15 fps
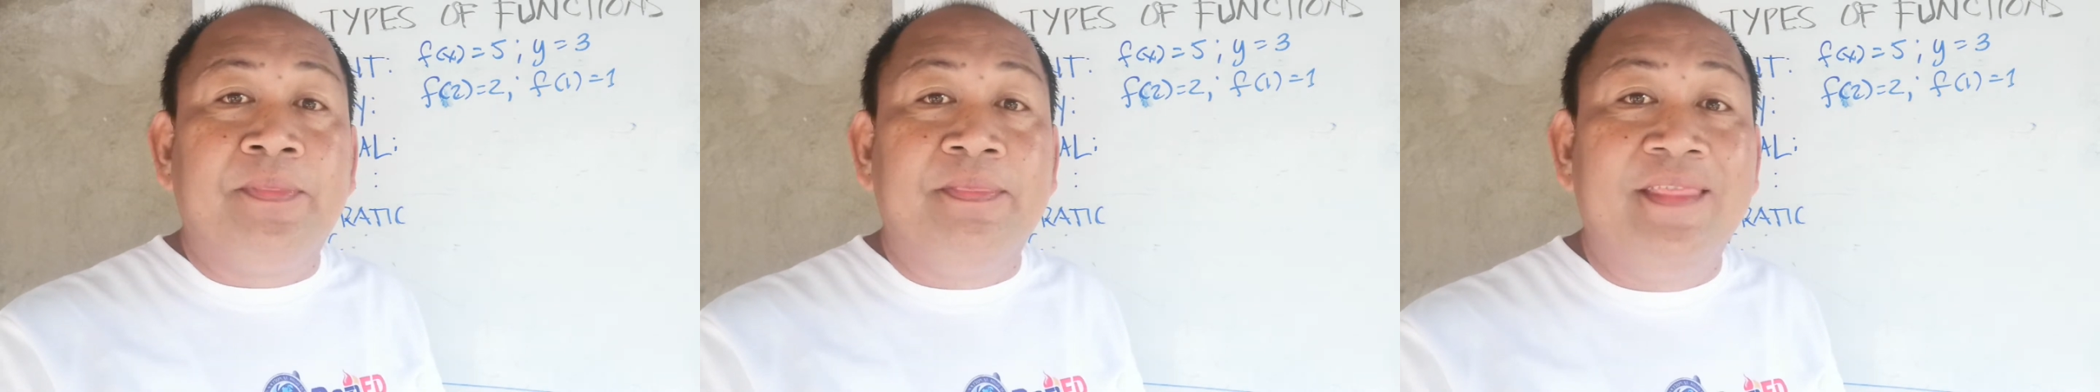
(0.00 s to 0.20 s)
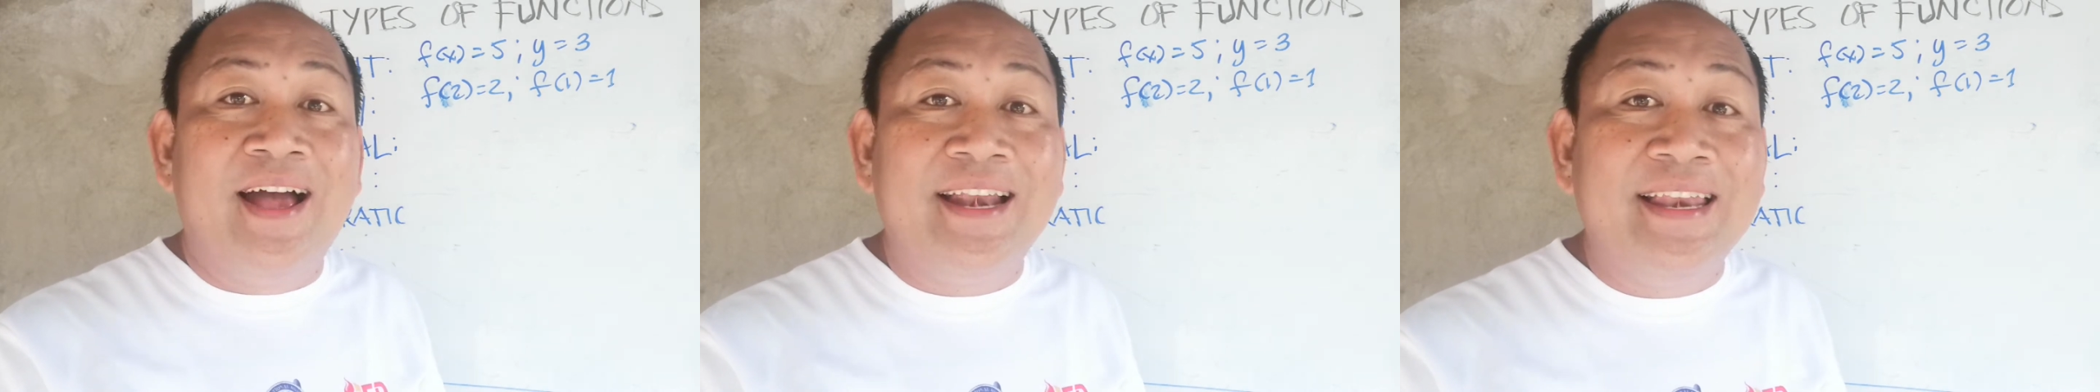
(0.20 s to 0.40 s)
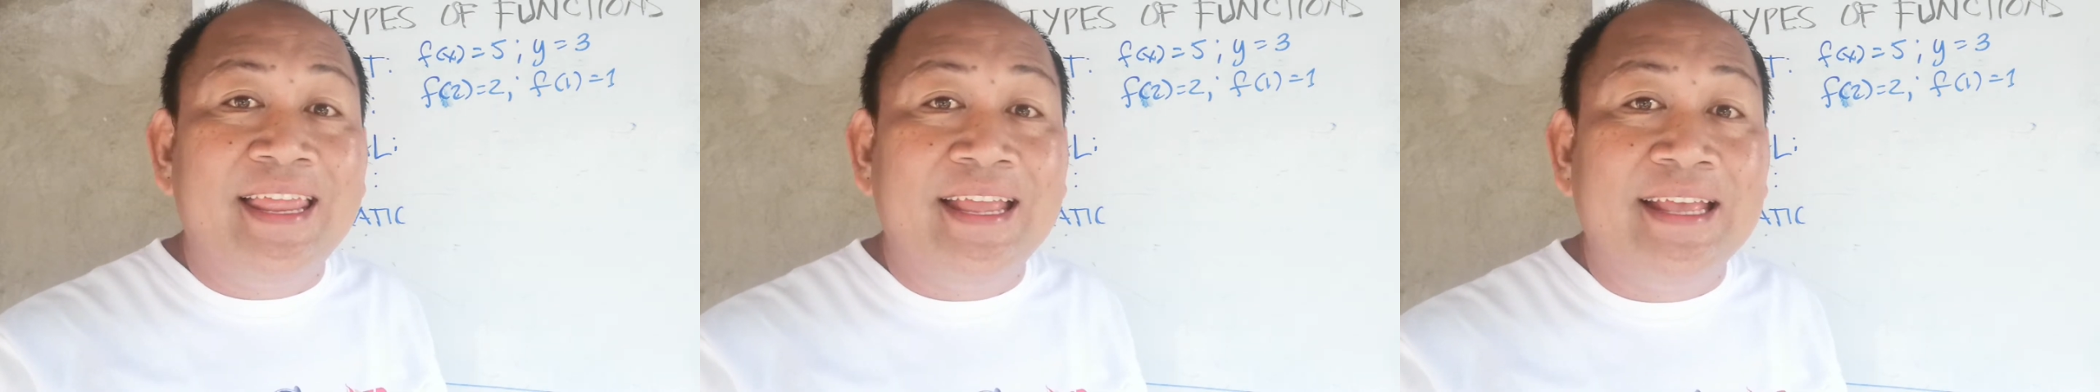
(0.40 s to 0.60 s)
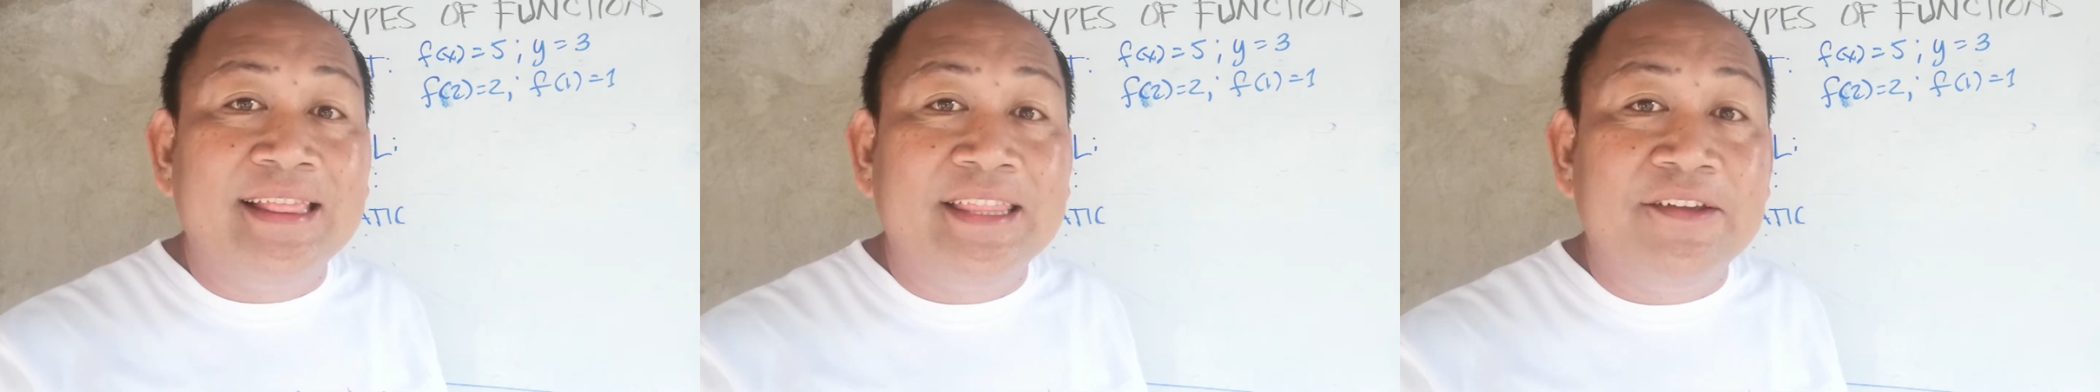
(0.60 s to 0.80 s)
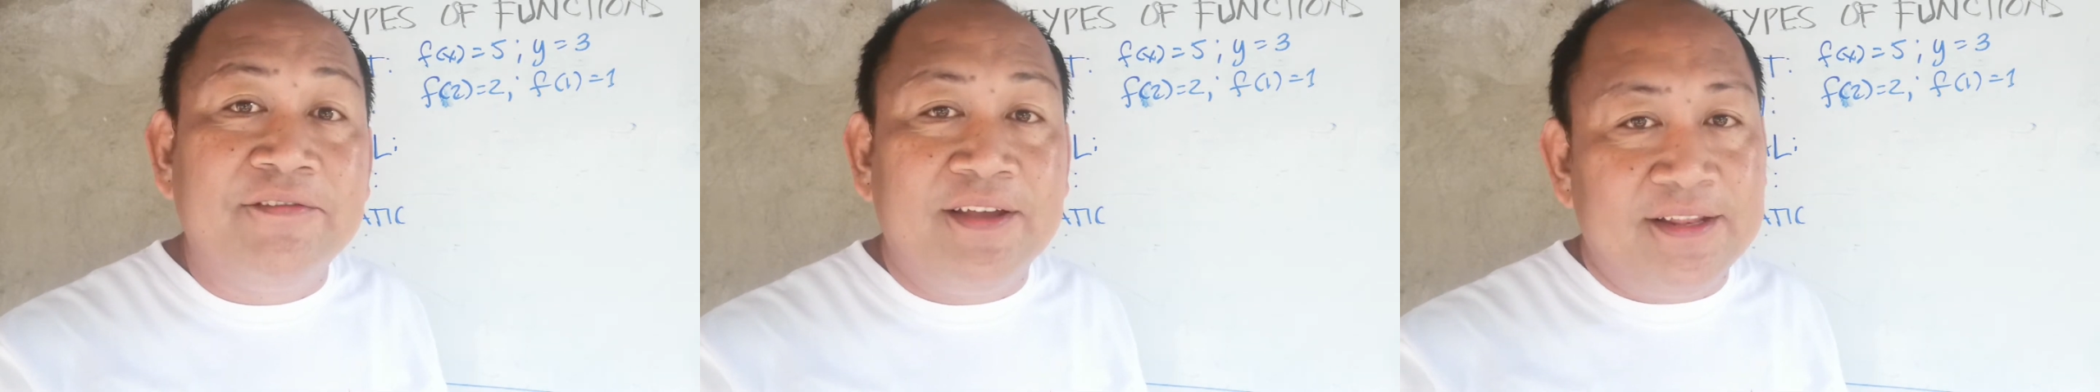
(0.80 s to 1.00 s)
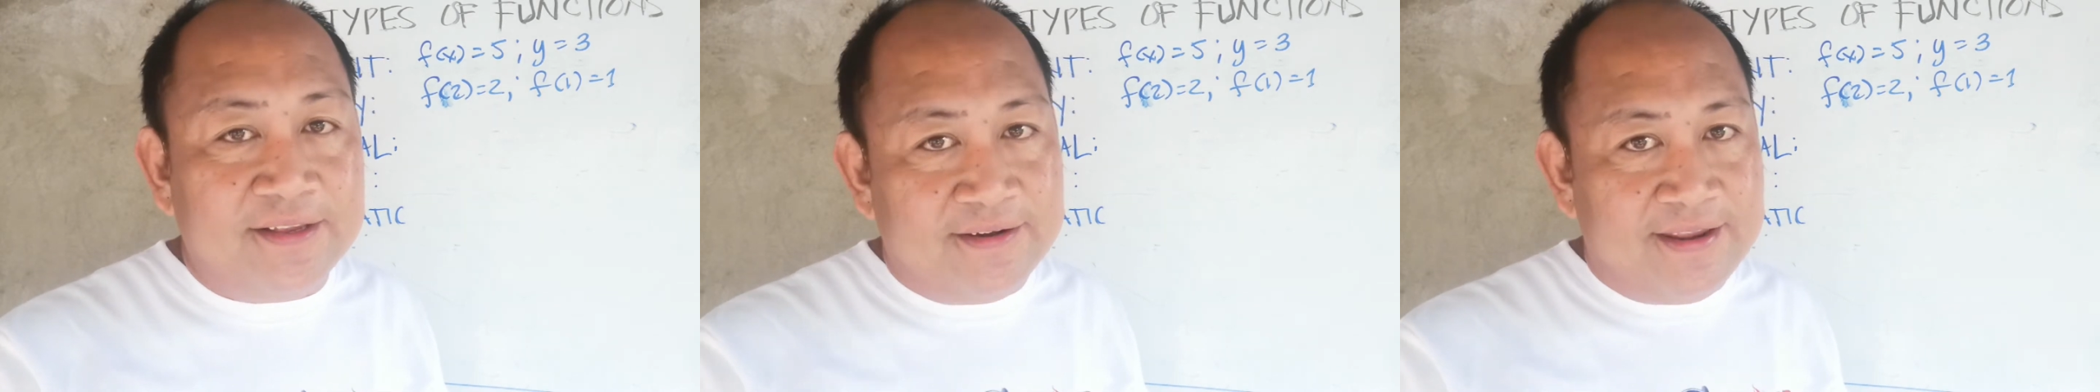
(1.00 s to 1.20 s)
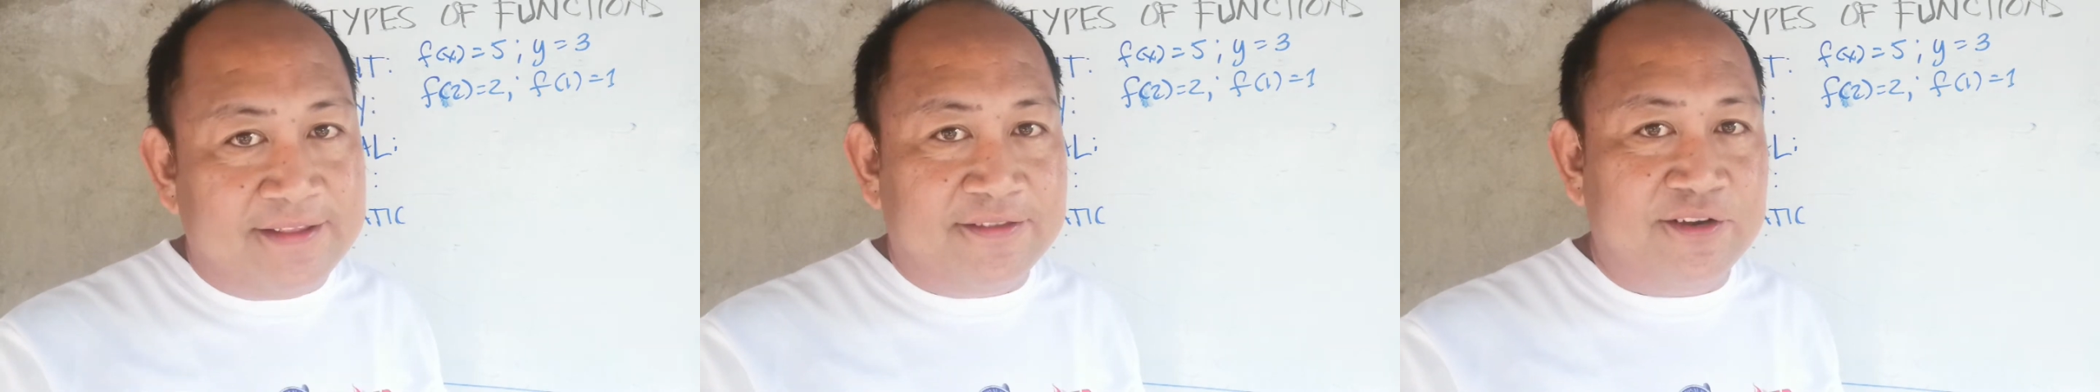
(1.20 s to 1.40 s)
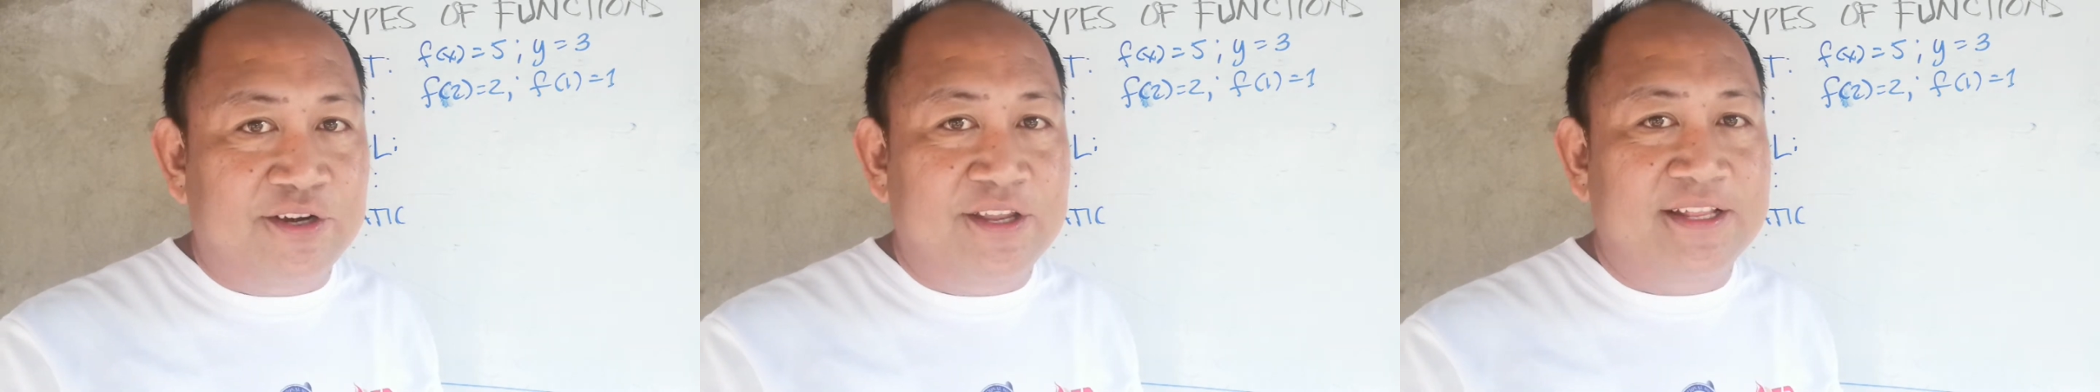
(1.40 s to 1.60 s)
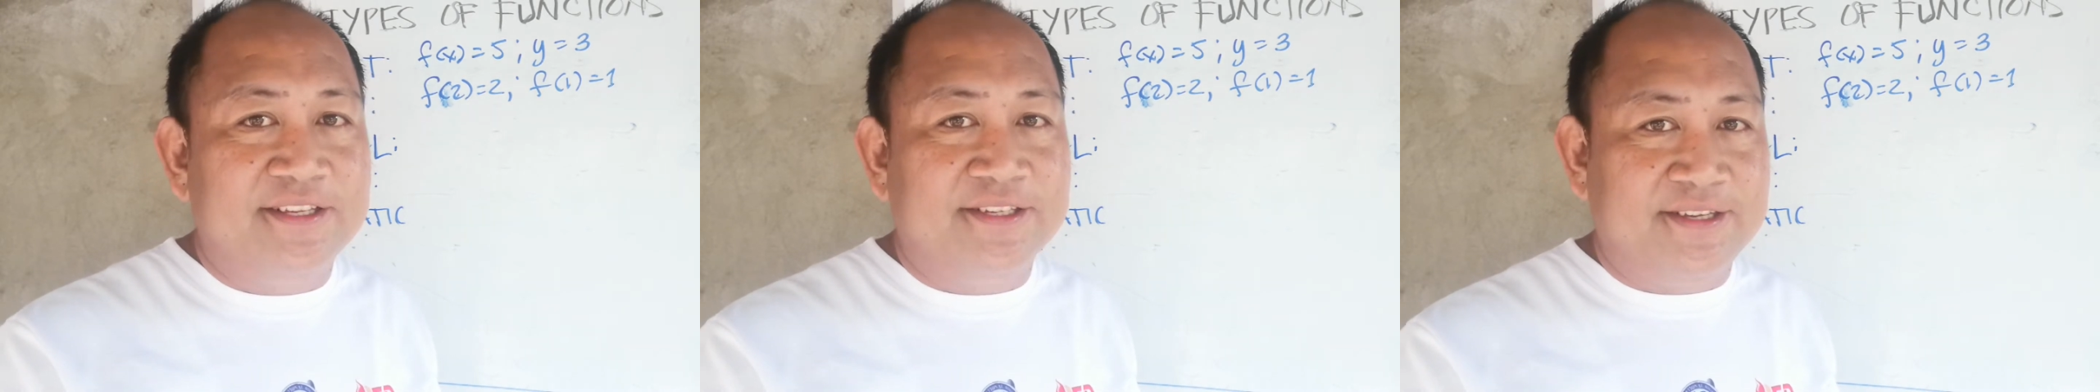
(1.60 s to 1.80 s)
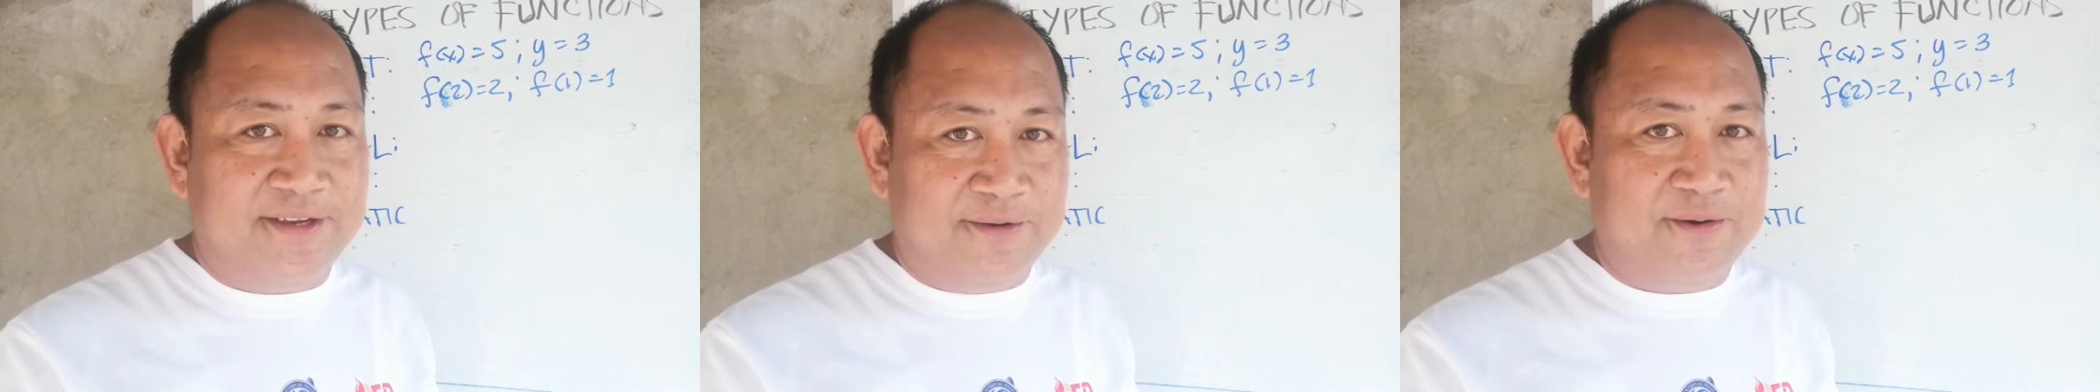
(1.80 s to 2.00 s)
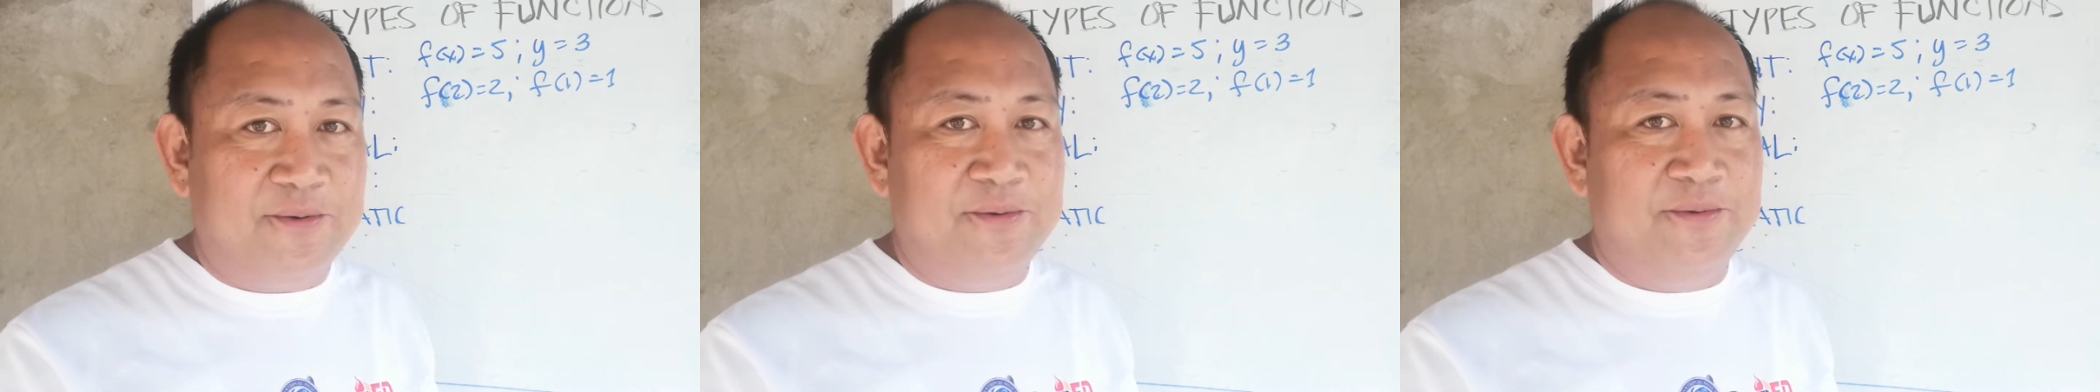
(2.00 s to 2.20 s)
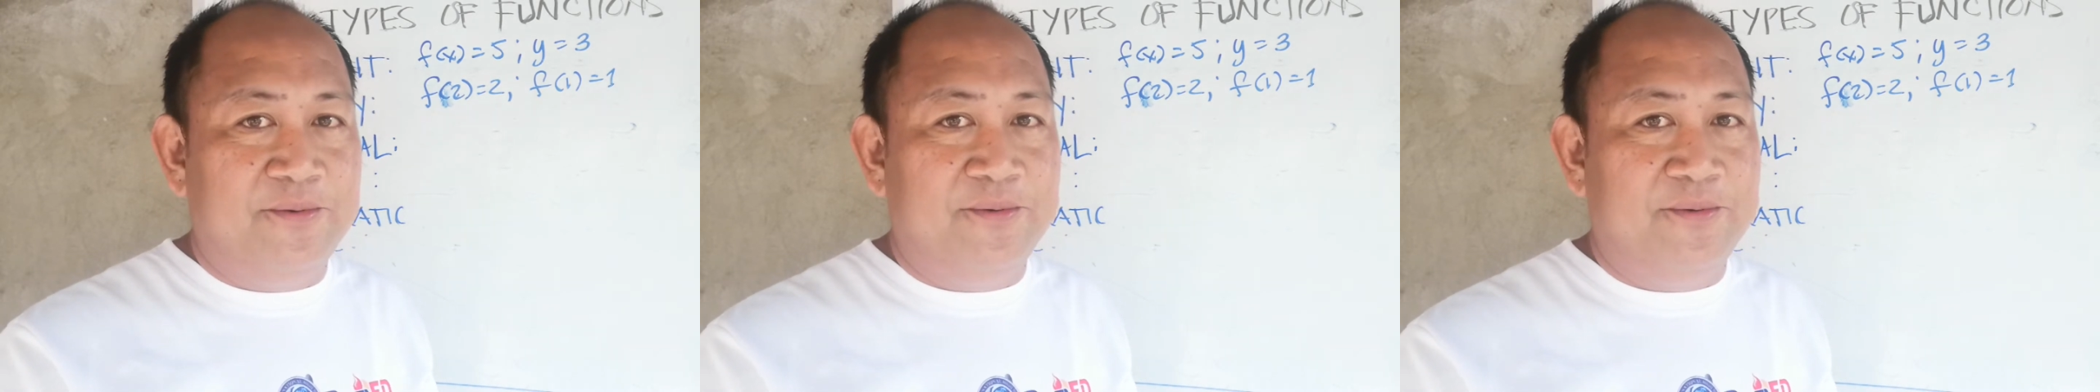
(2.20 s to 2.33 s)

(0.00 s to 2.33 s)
non-negative and greater than 0.